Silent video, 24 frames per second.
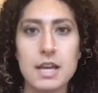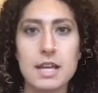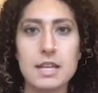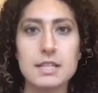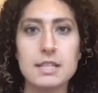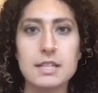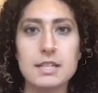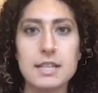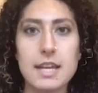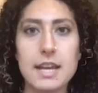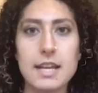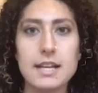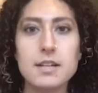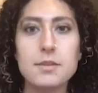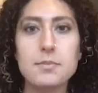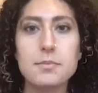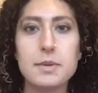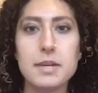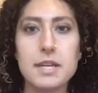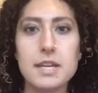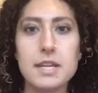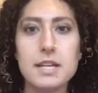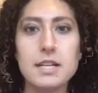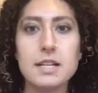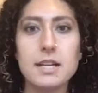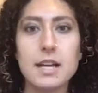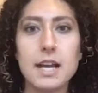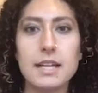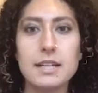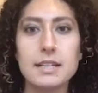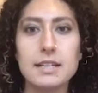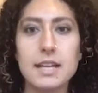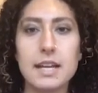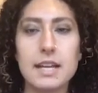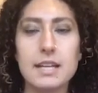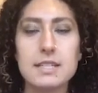to take a peek
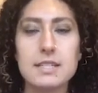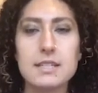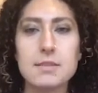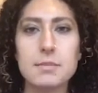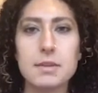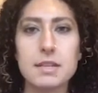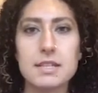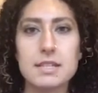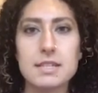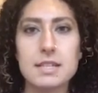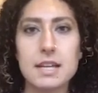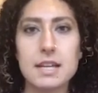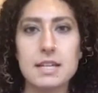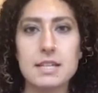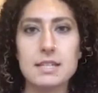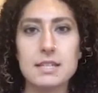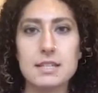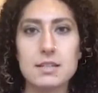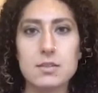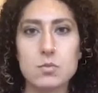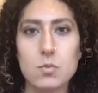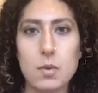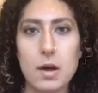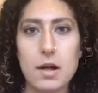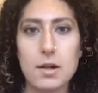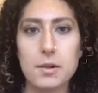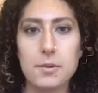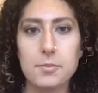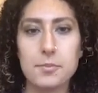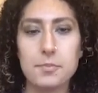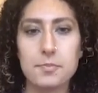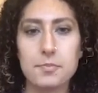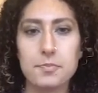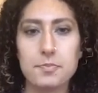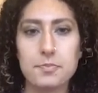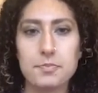and gain some insights as well.
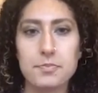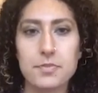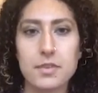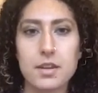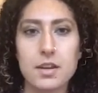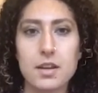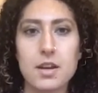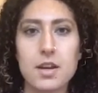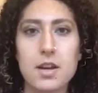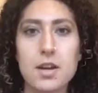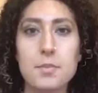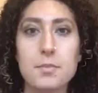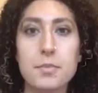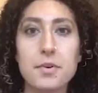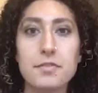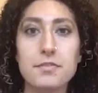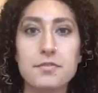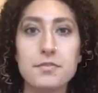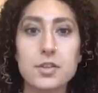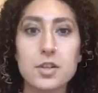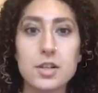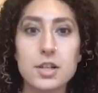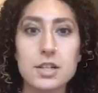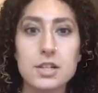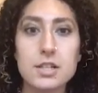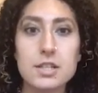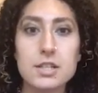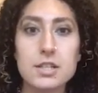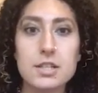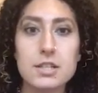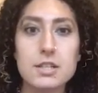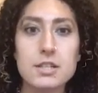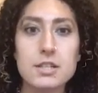But first,